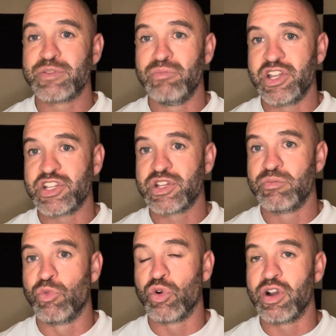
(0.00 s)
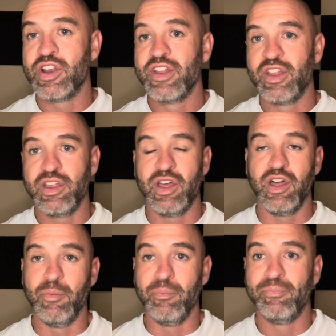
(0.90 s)
much more
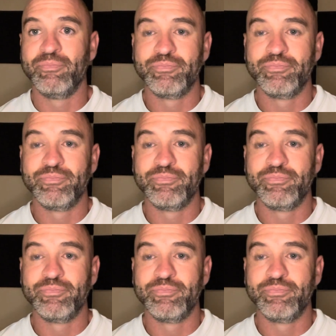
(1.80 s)
um,